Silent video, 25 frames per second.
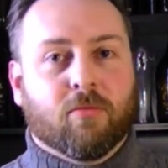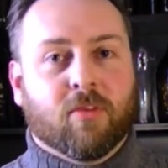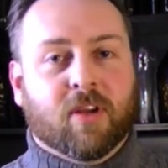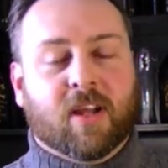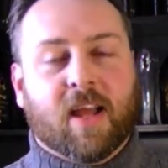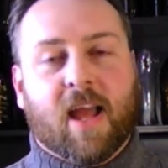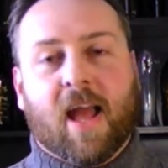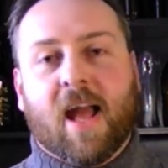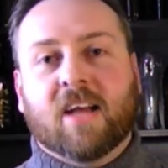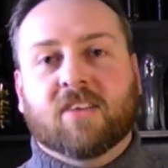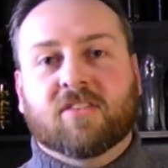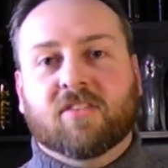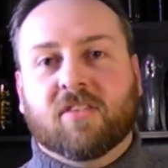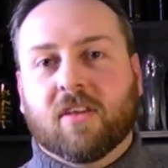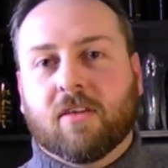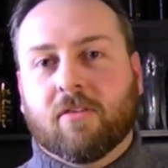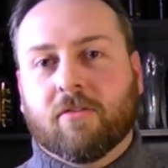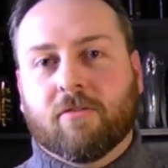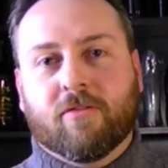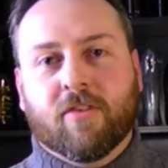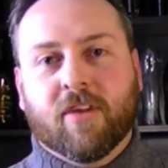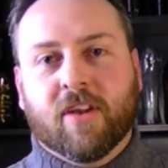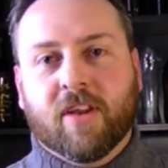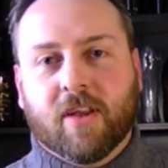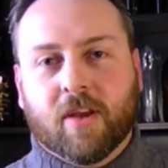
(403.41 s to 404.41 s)
Rick Astley
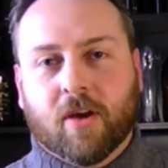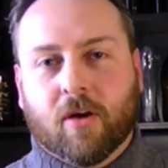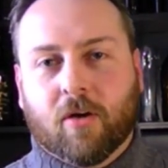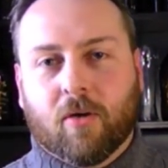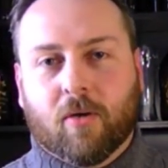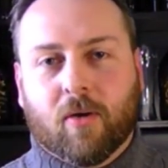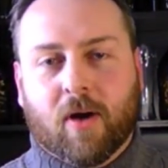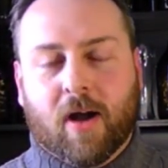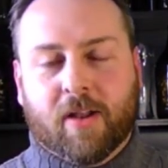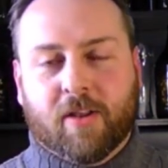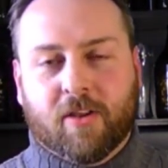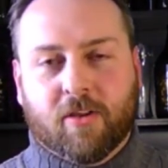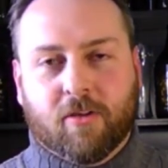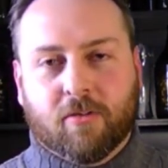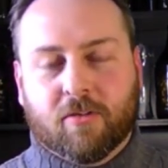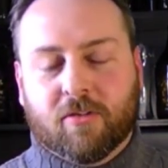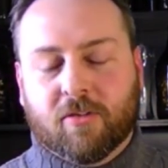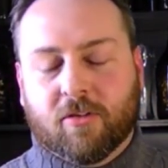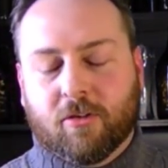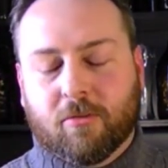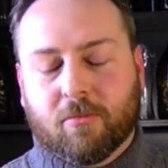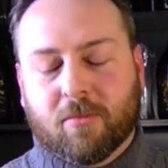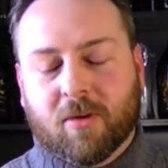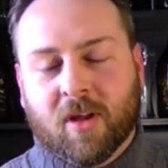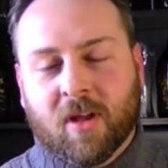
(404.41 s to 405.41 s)
video on
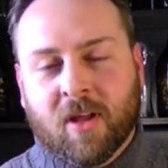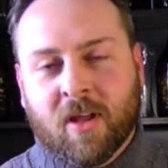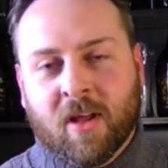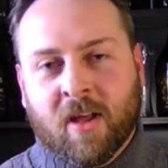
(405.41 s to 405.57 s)
YouTube.